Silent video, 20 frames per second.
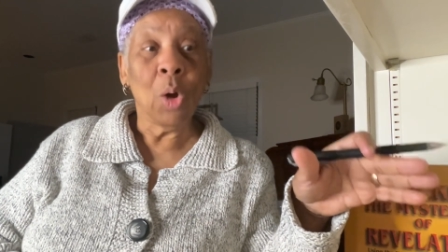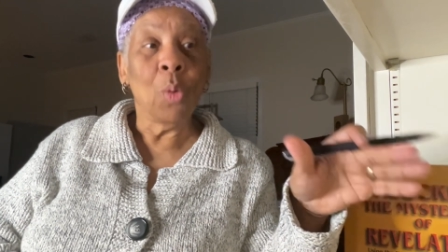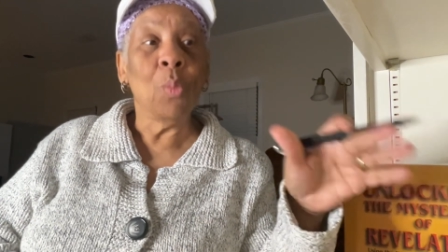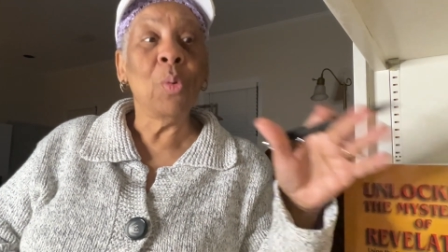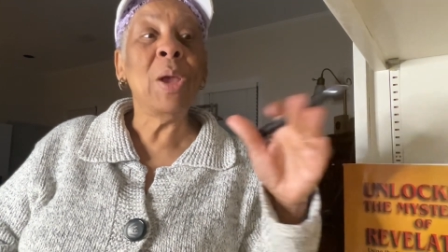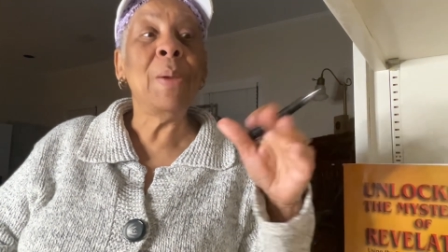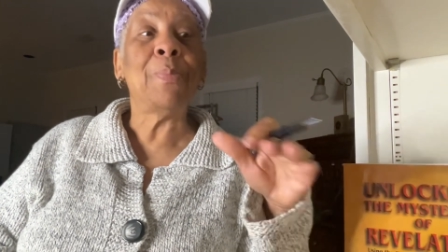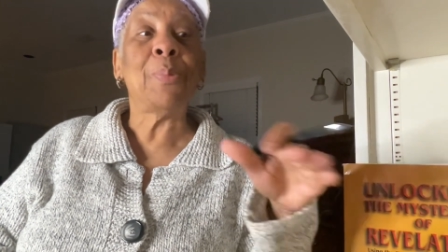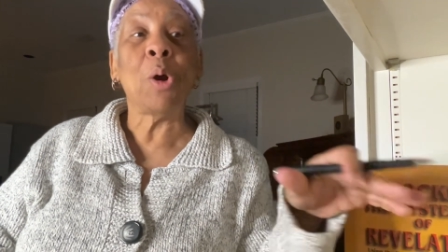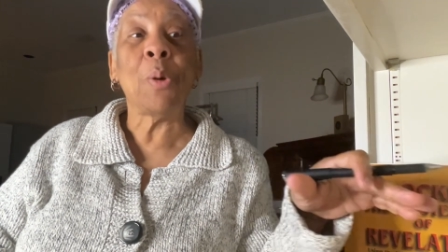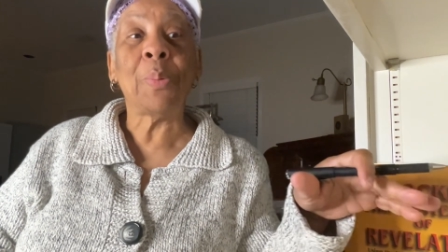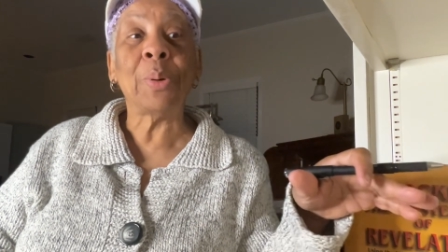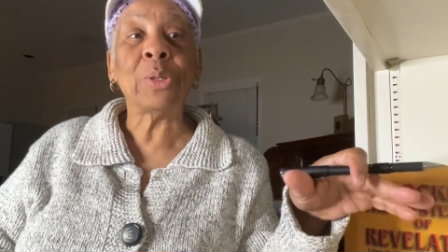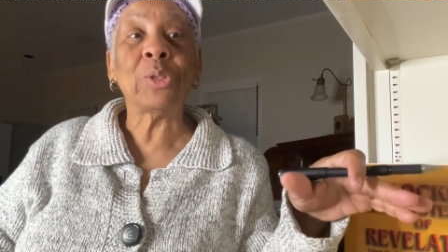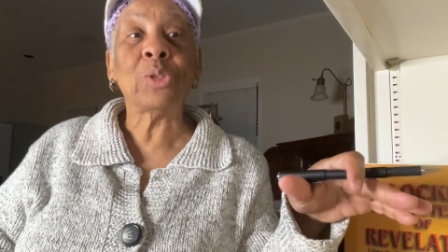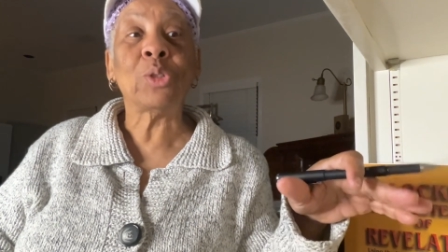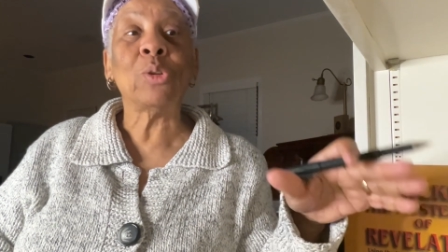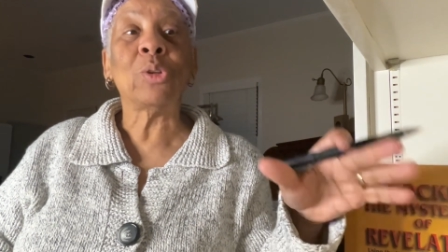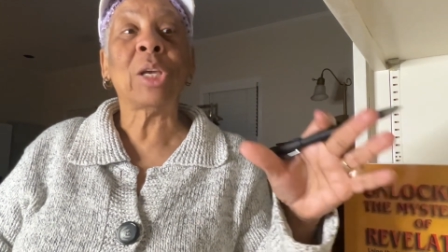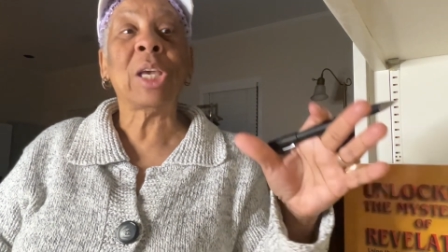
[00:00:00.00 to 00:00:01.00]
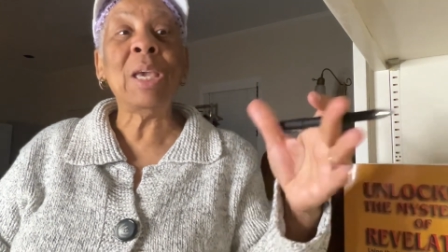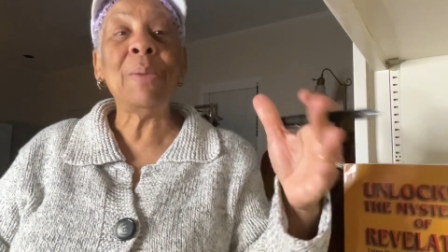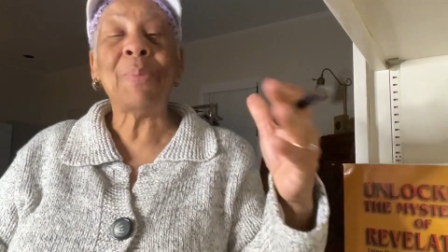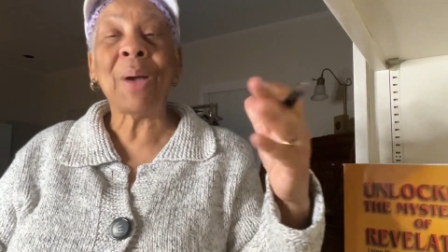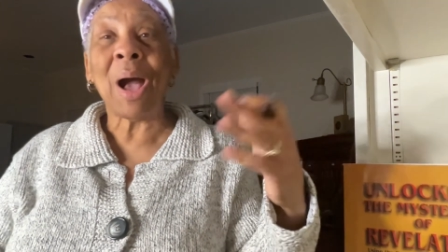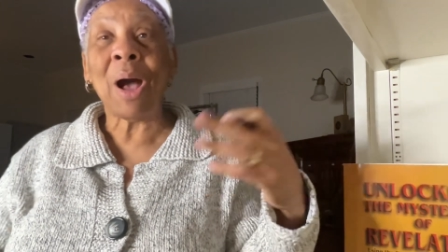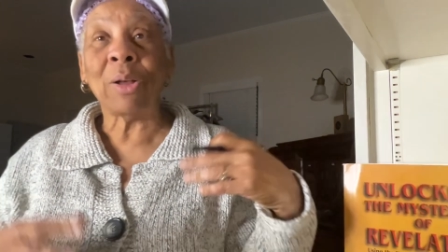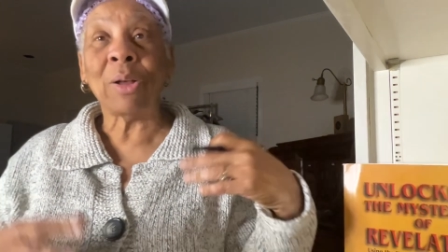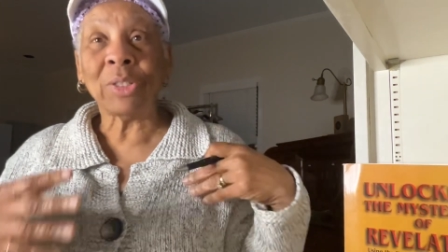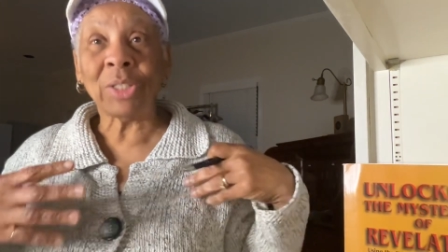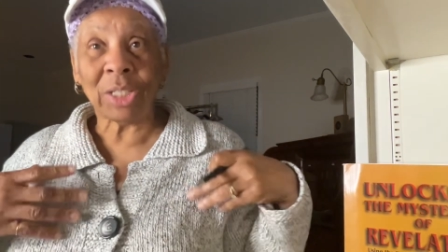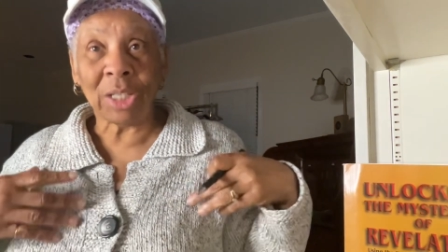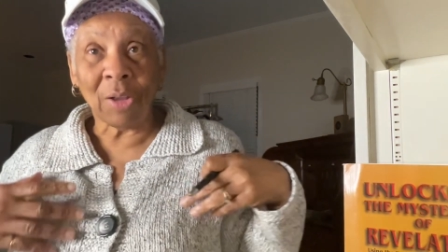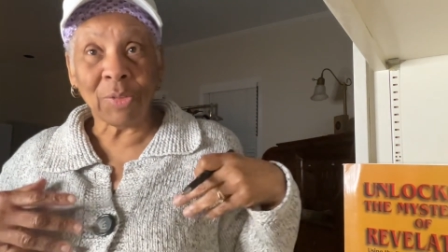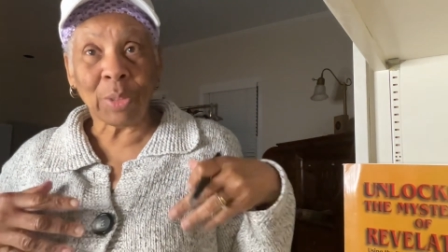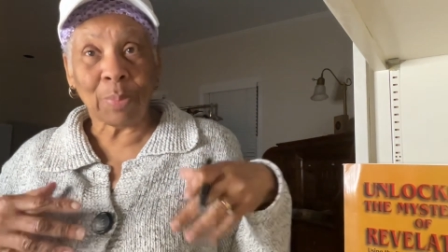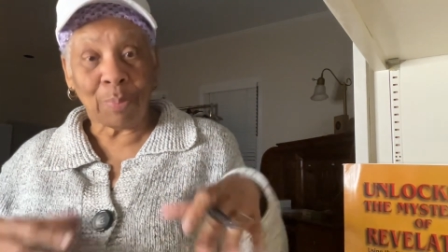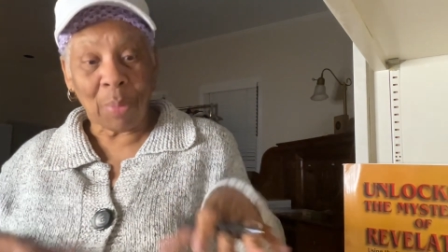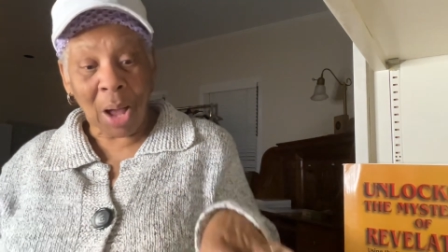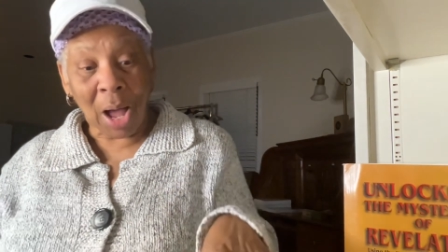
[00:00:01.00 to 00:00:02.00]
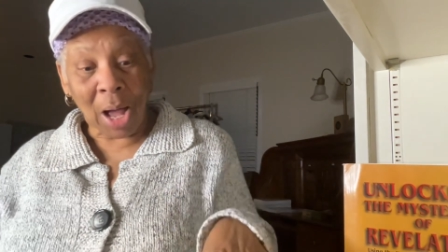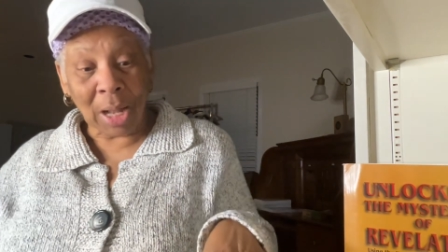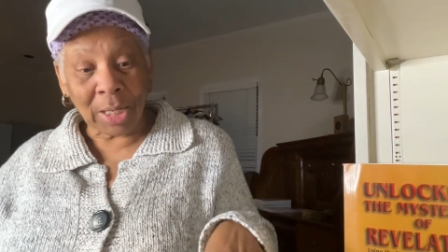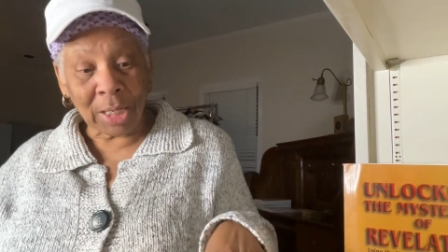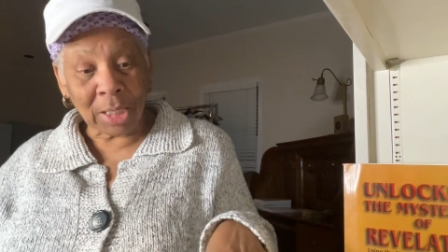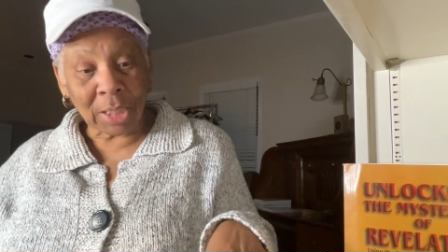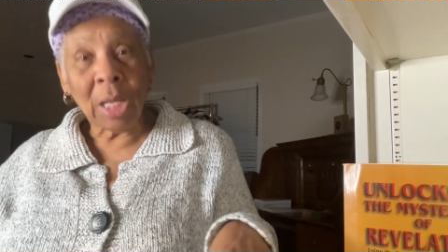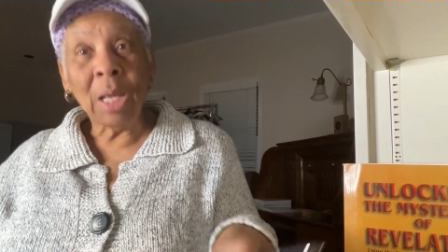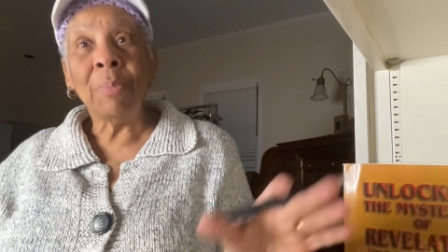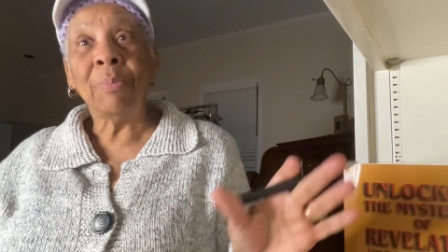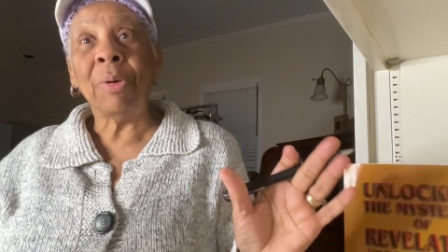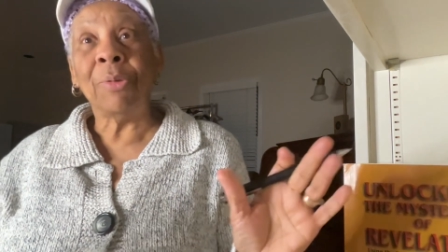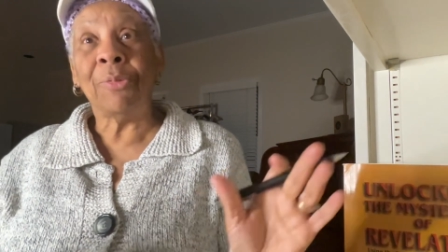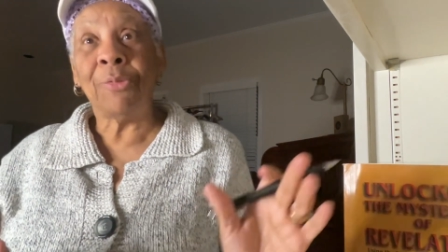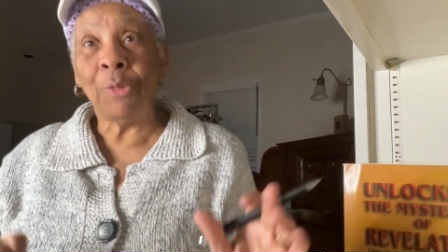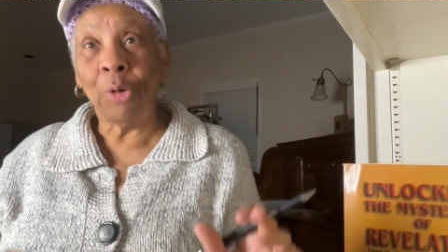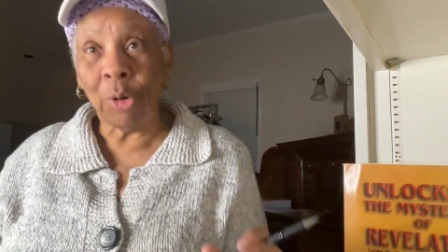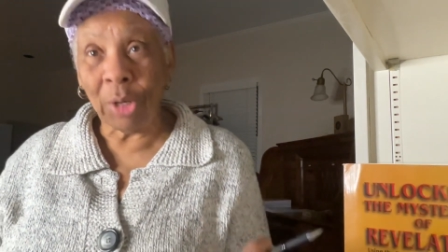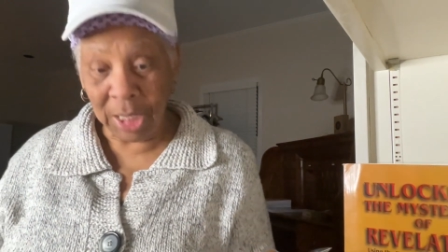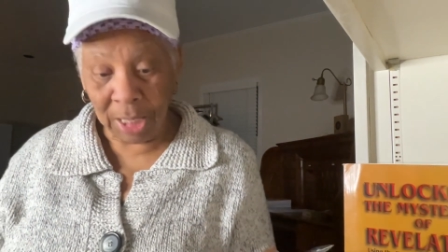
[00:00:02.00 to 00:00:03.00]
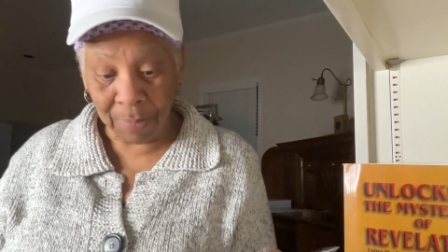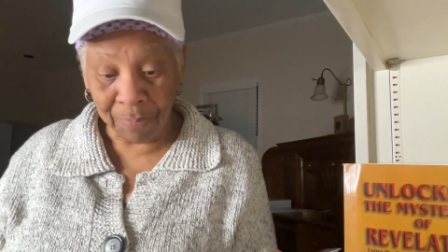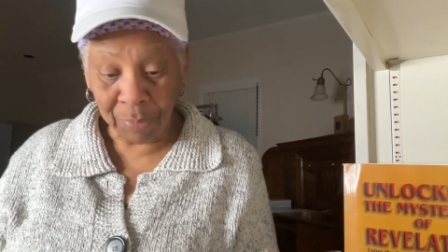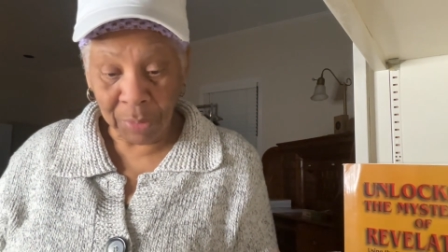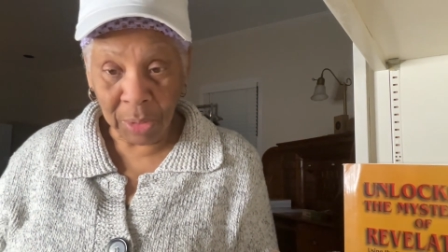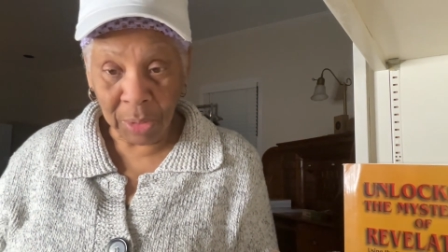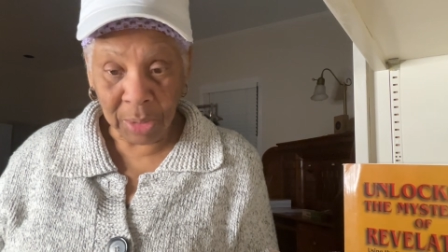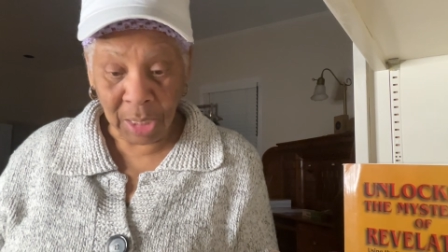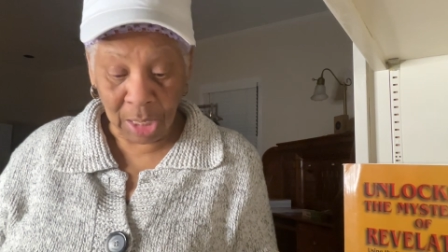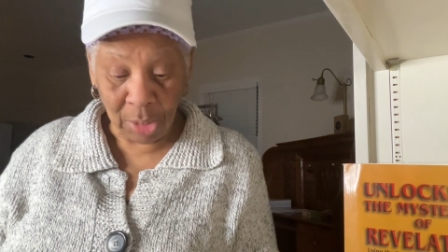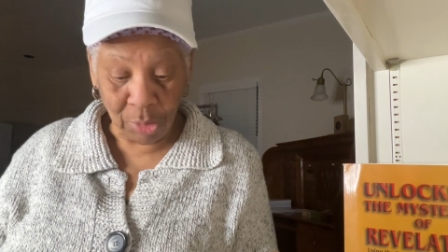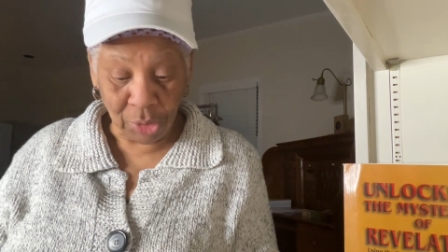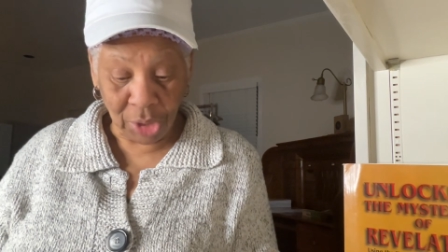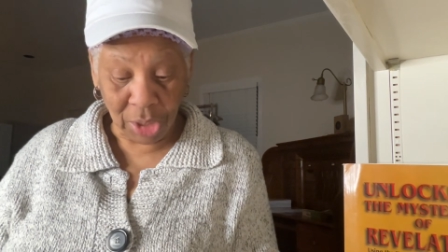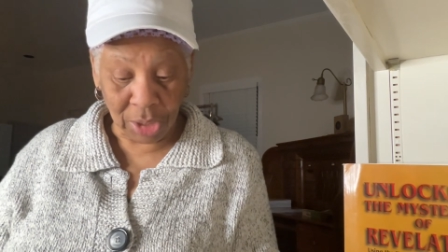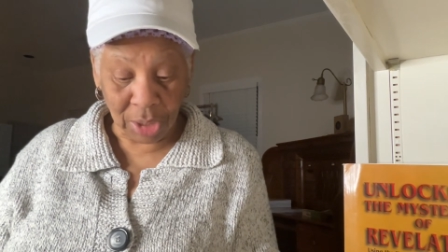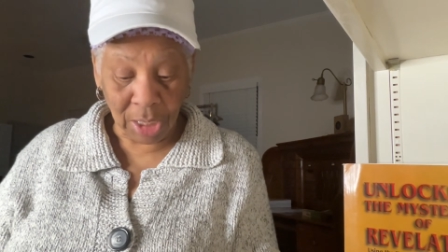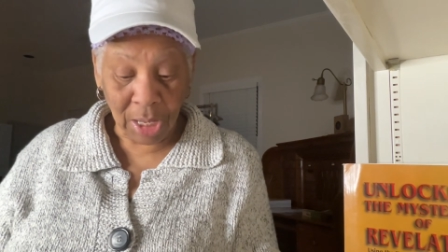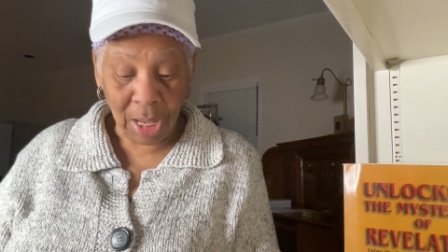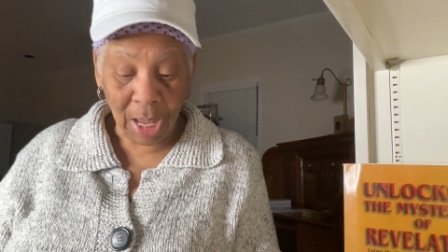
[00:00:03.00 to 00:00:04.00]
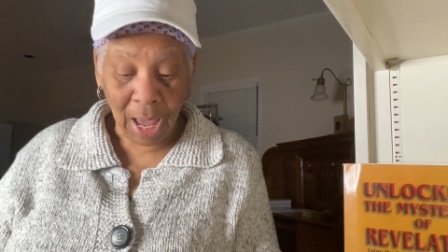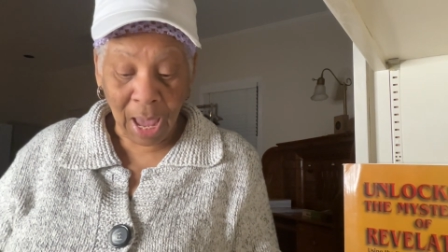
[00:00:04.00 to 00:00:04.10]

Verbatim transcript: We purpose to keep ourselves spotless before him. Thank you, Jesus.